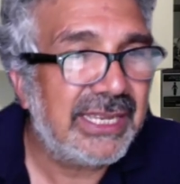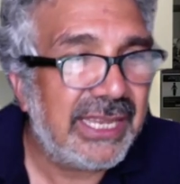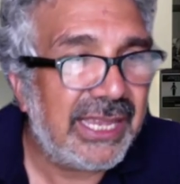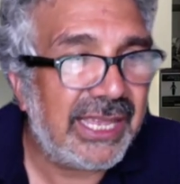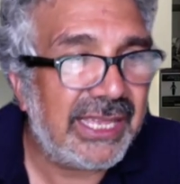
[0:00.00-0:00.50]

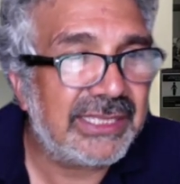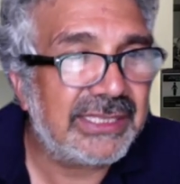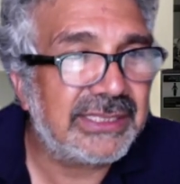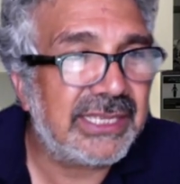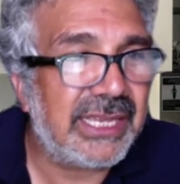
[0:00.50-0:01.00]

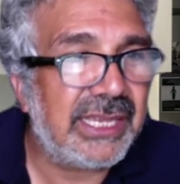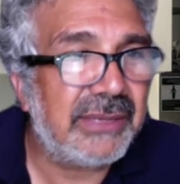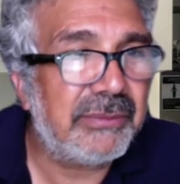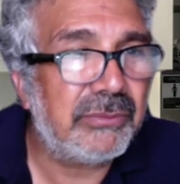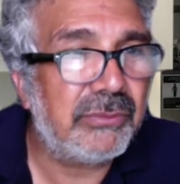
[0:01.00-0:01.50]
and
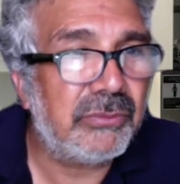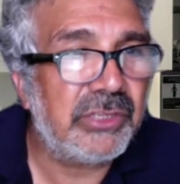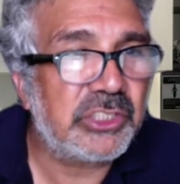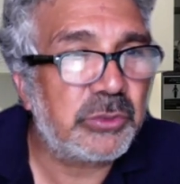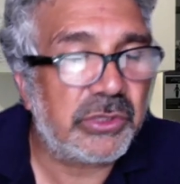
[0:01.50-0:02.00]
um,
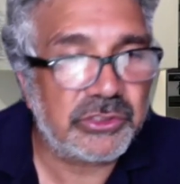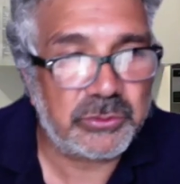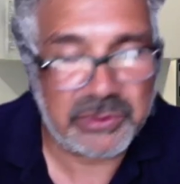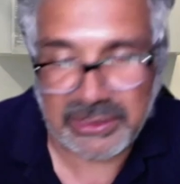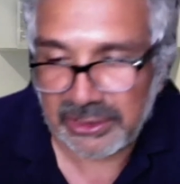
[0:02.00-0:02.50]
which ones
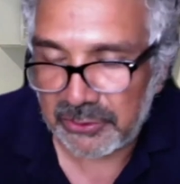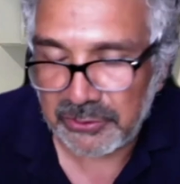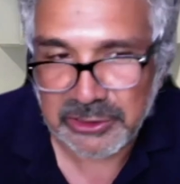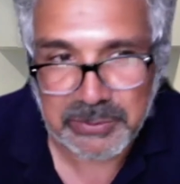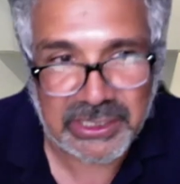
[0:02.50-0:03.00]
will
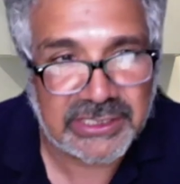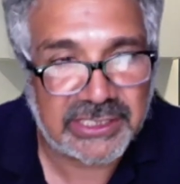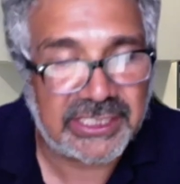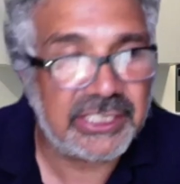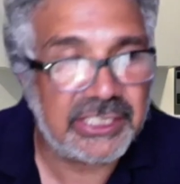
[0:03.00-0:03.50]
encourage birds. I
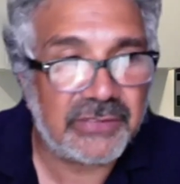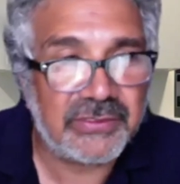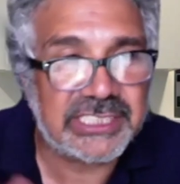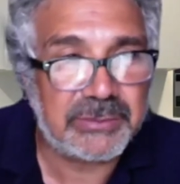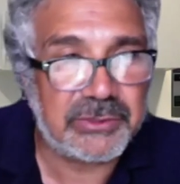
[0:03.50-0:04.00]
think you
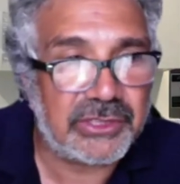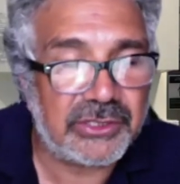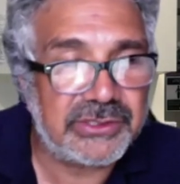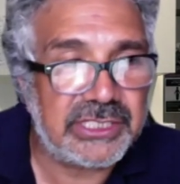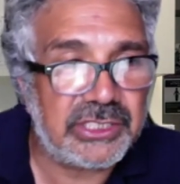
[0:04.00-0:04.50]
covered some of
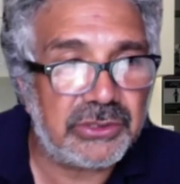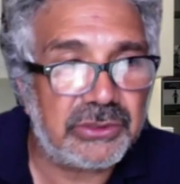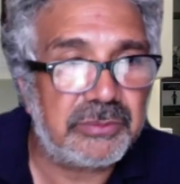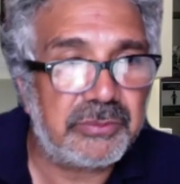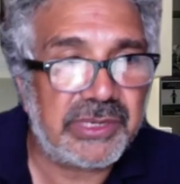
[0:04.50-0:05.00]
those in
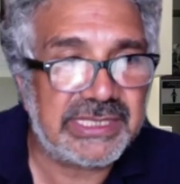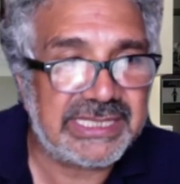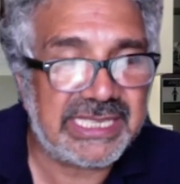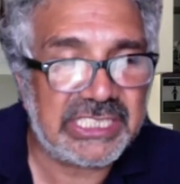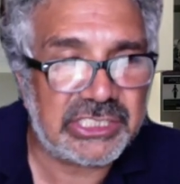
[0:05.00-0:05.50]
your
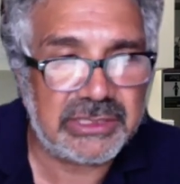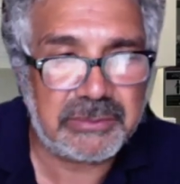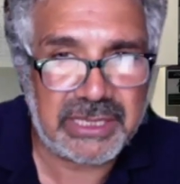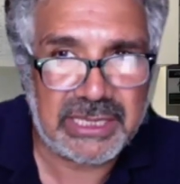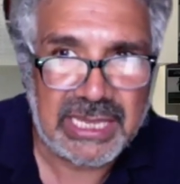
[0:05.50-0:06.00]
presentation,
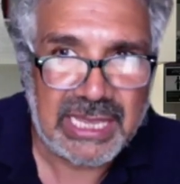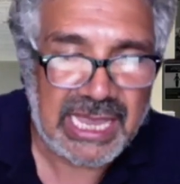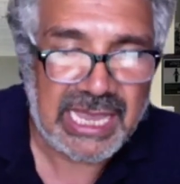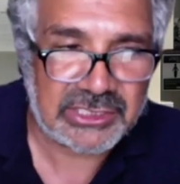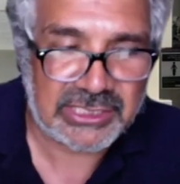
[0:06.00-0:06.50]
but
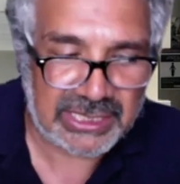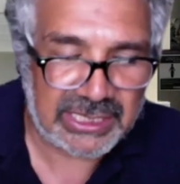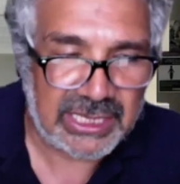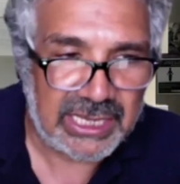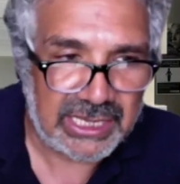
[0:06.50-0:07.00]

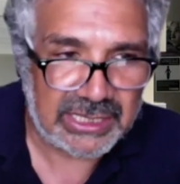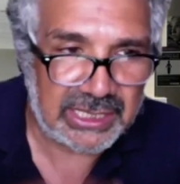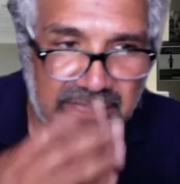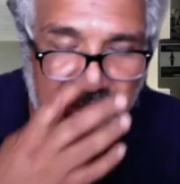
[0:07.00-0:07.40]
actually uh, there are